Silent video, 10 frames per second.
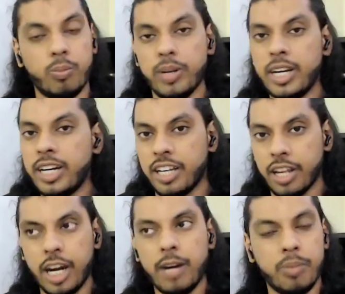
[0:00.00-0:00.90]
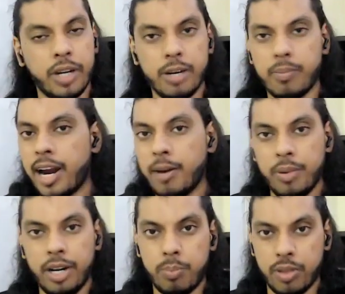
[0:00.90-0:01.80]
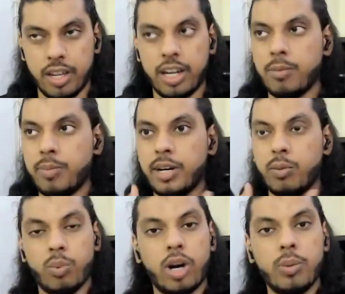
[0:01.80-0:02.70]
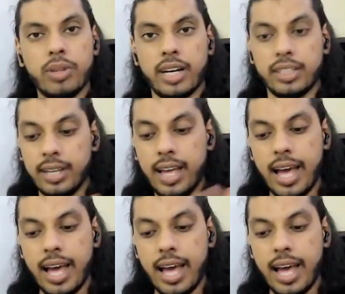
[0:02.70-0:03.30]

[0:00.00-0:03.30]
Be it great, be it bad, be it pathetic, be it whatever that is.